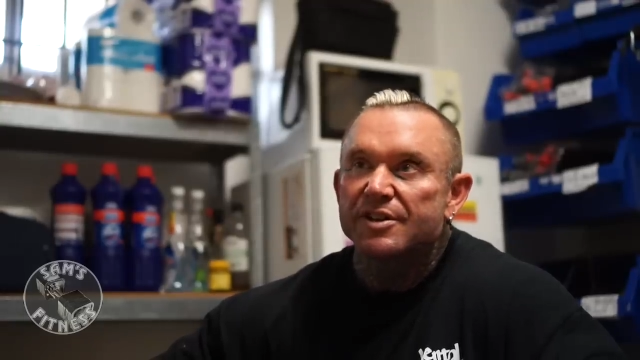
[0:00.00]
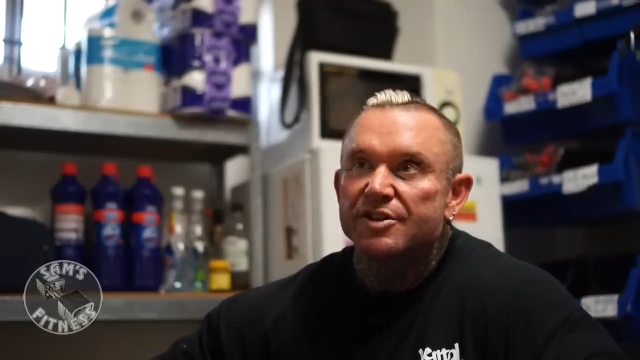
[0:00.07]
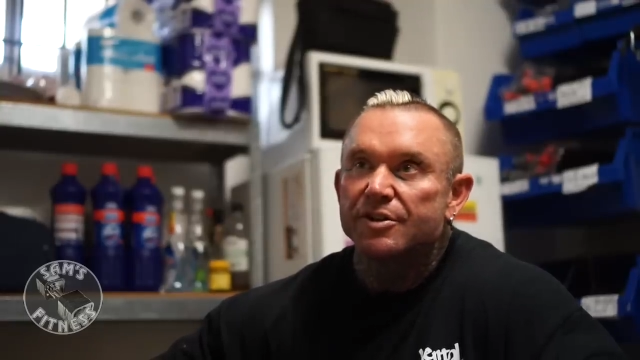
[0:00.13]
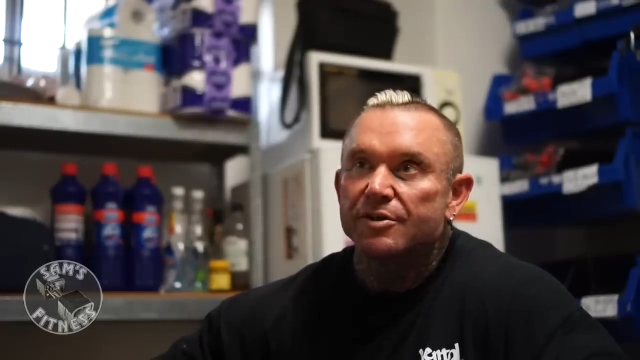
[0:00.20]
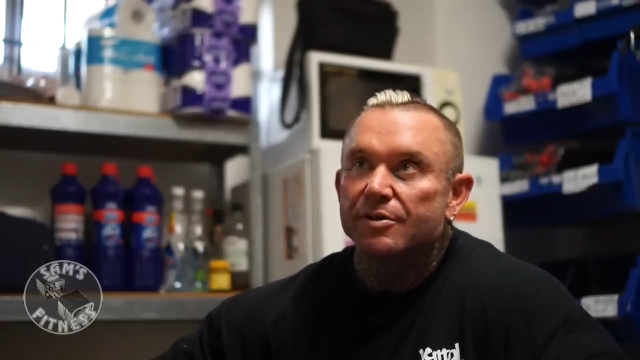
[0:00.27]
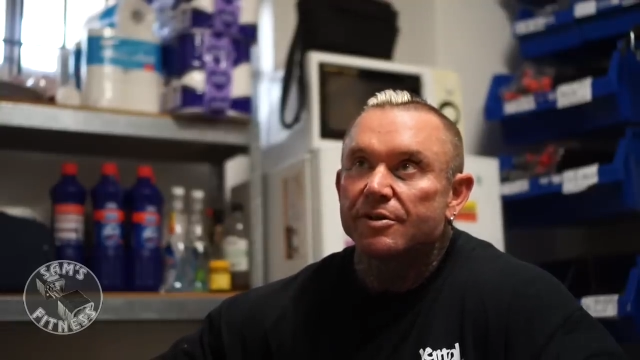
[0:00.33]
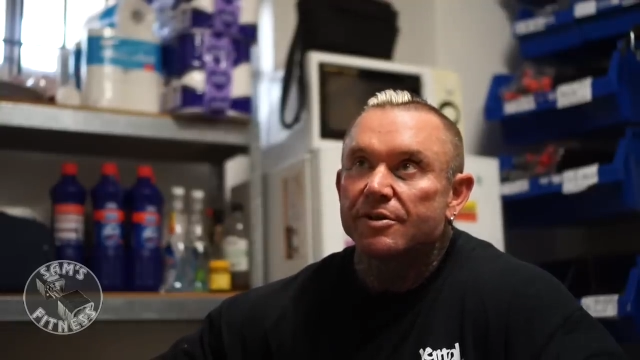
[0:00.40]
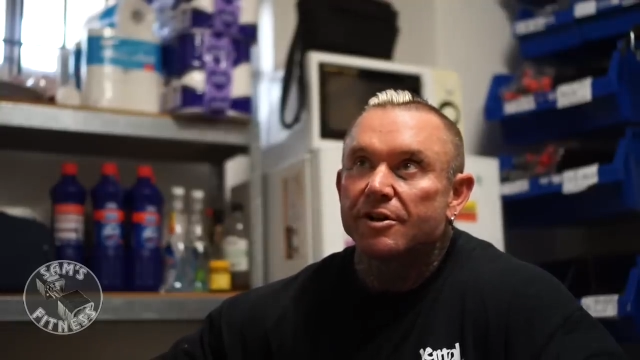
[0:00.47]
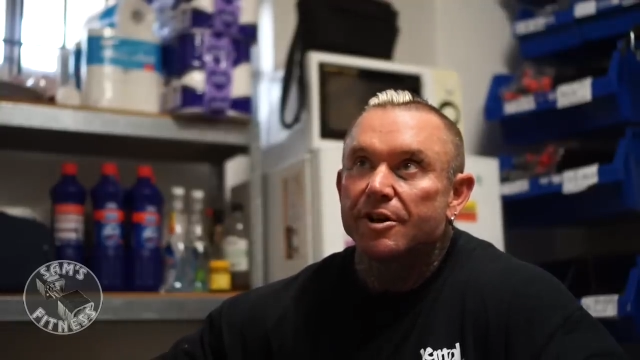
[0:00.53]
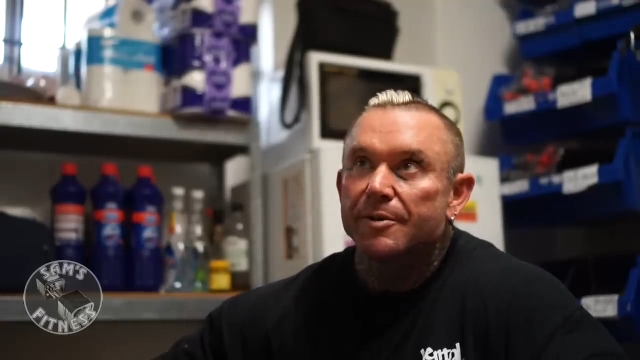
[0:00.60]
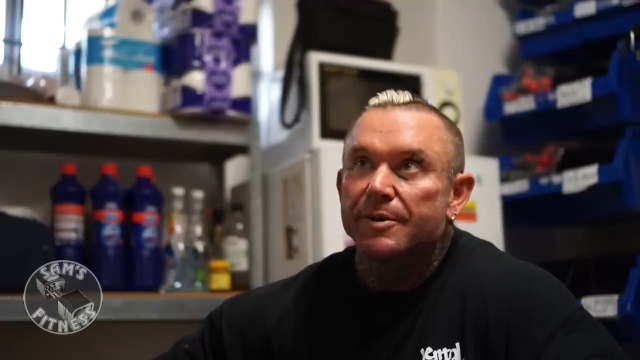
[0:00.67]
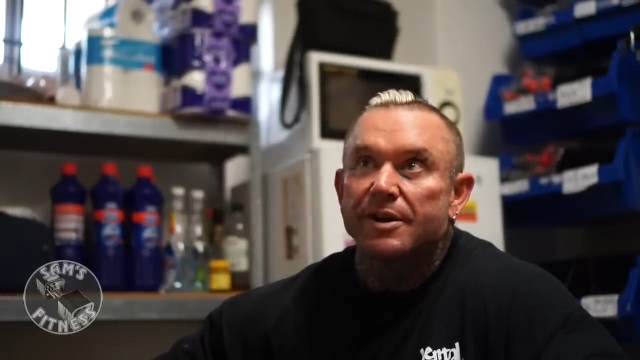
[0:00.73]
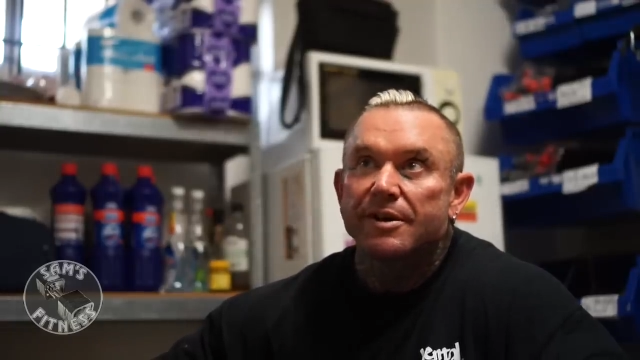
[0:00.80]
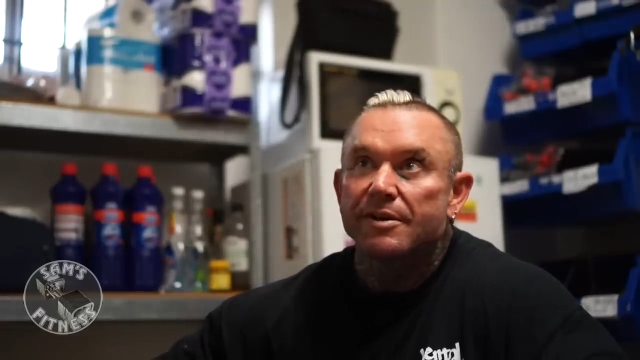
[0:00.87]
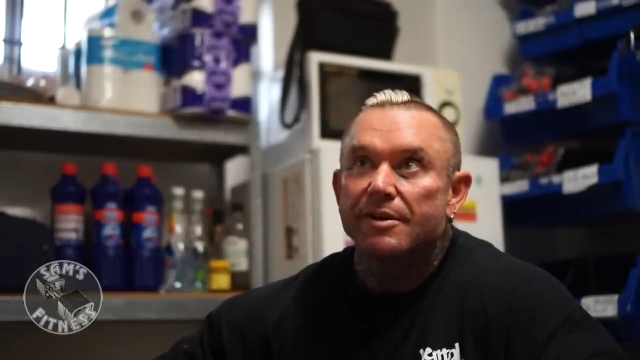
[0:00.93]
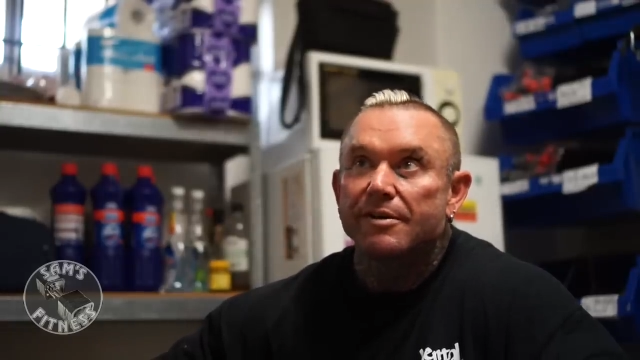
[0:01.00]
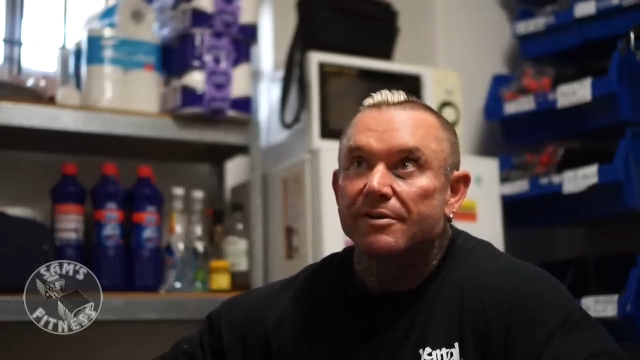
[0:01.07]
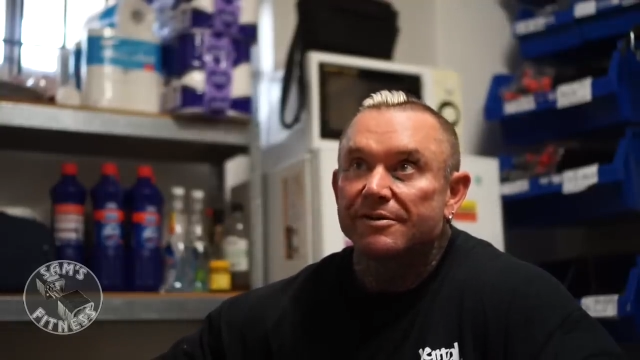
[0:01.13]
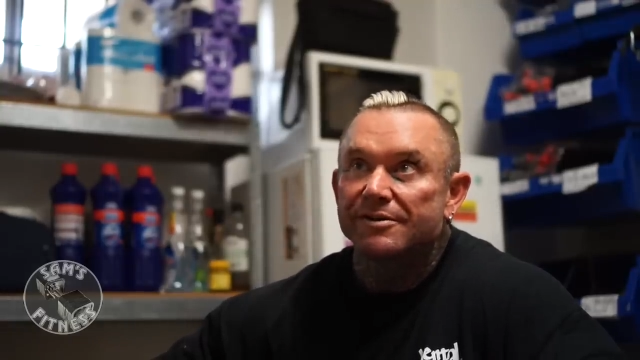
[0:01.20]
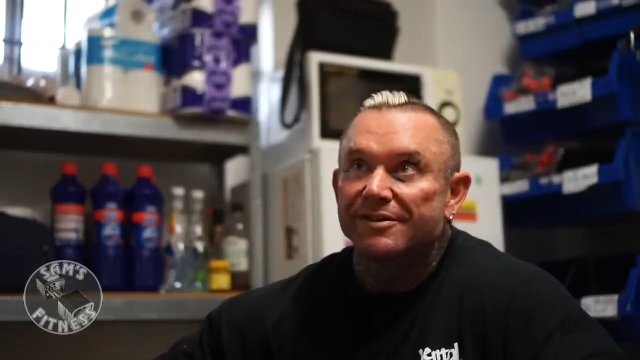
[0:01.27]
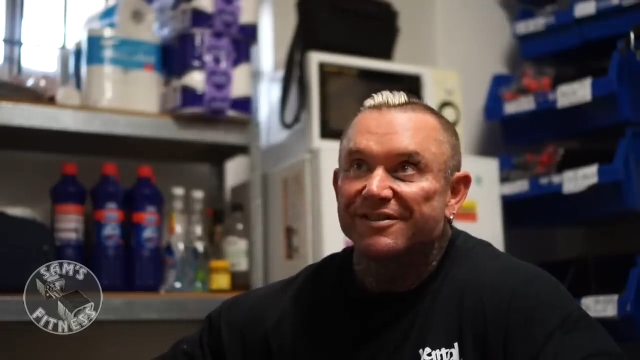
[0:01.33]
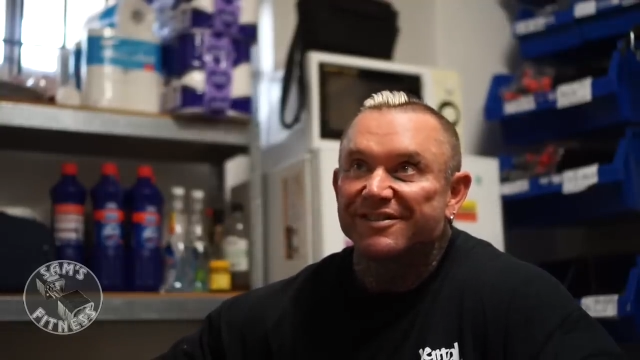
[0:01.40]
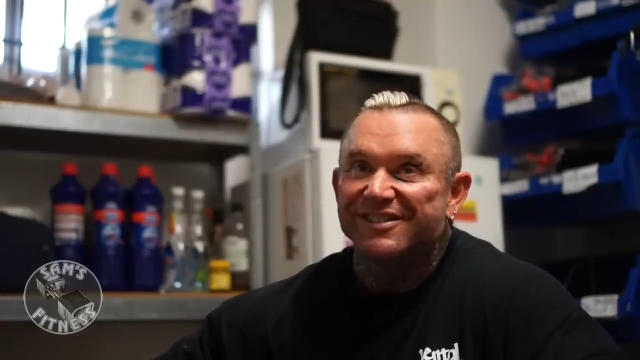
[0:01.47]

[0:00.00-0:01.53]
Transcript: shit all the time, you don't notice it.